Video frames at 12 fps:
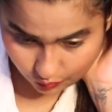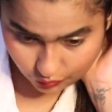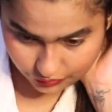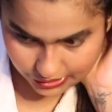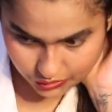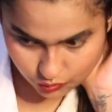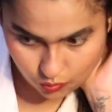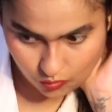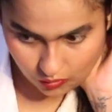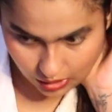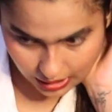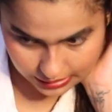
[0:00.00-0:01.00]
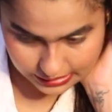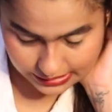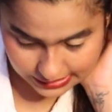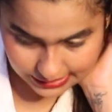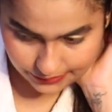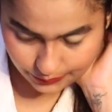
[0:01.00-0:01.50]
or that you all are
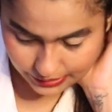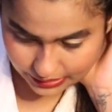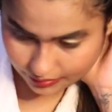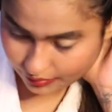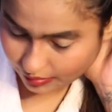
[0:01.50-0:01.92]
dealing with,